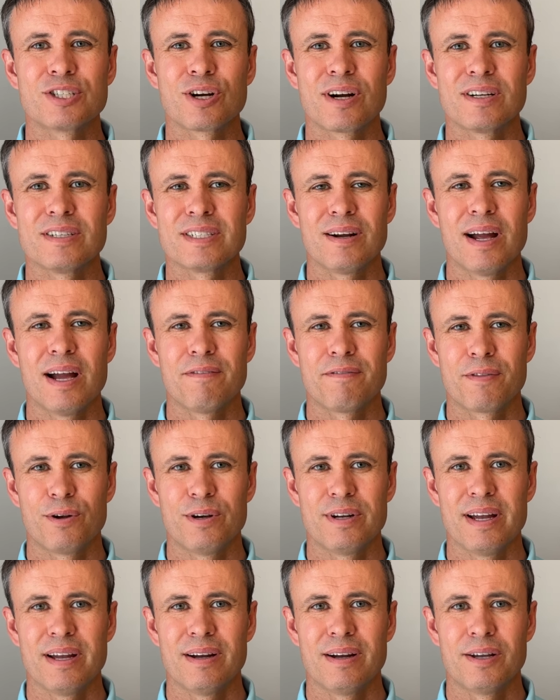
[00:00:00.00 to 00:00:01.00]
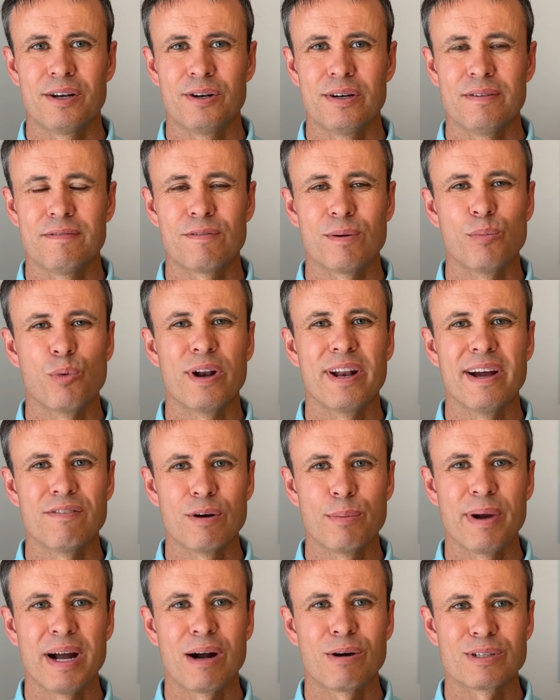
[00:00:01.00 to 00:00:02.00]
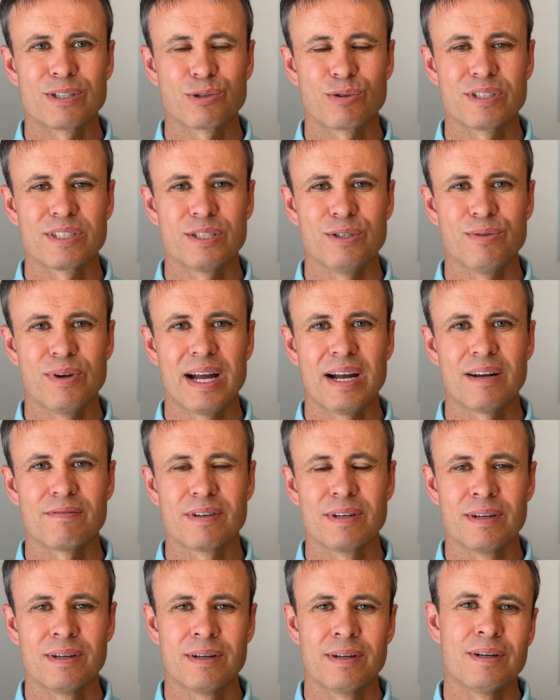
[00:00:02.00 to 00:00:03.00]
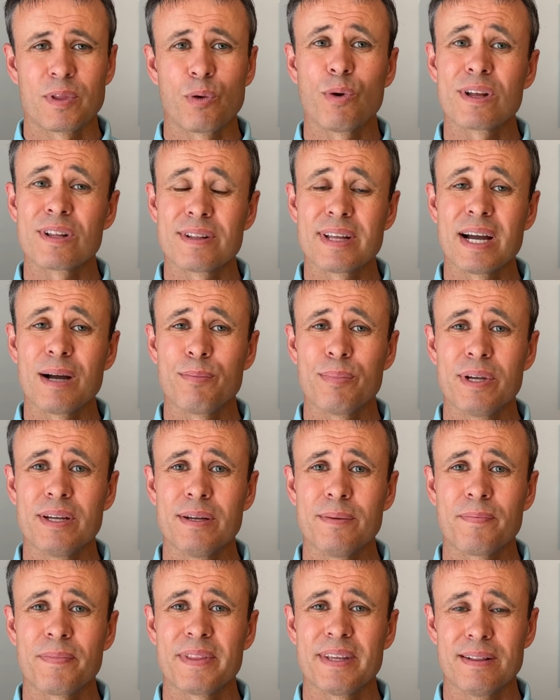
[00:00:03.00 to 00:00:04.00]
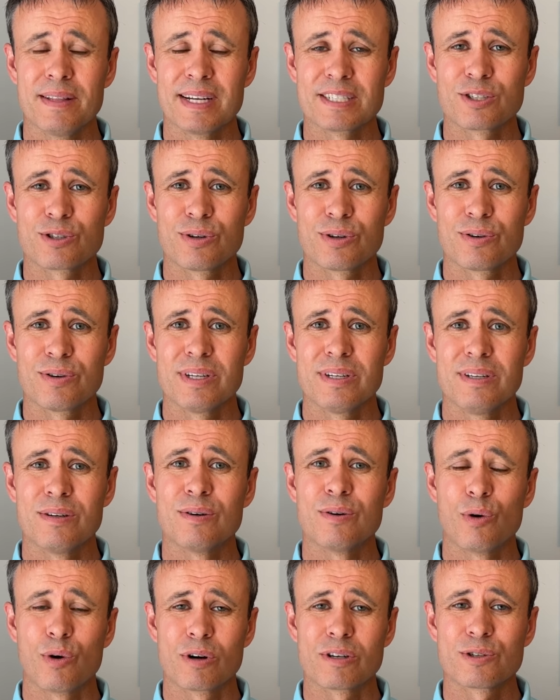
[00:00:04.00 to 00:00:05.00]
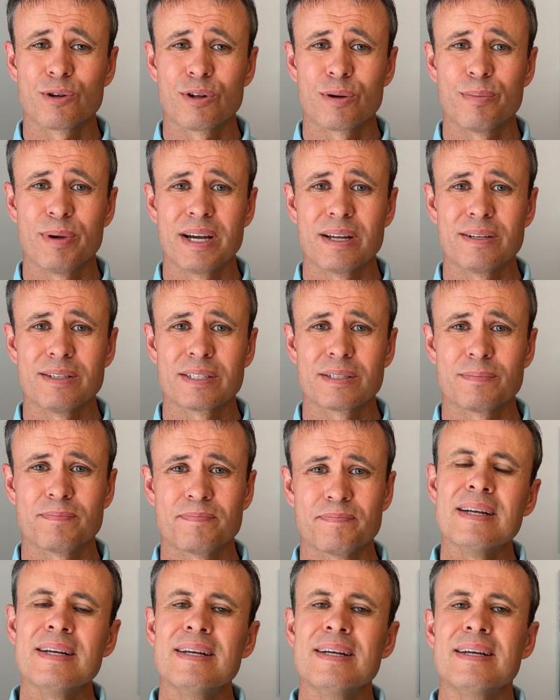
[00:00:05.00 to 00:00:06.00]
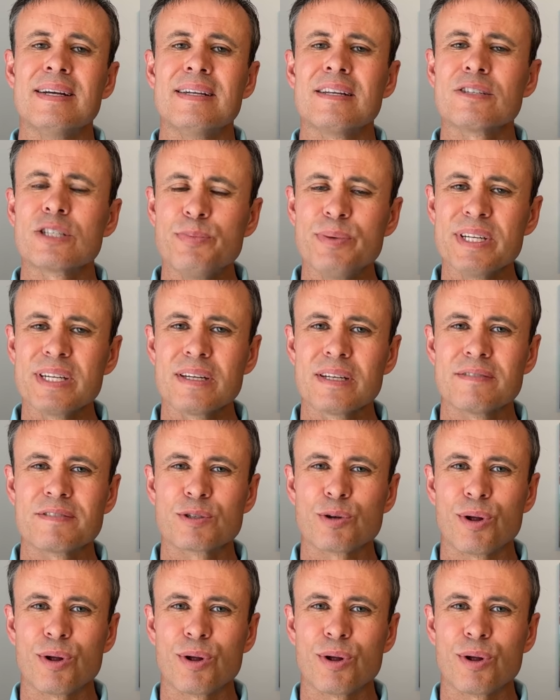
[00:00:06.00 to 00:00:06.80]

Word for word: to charge your F thirty-eight hundred from whatever power source you have, whether that be the electrical grid or solar panels. Now, speaking of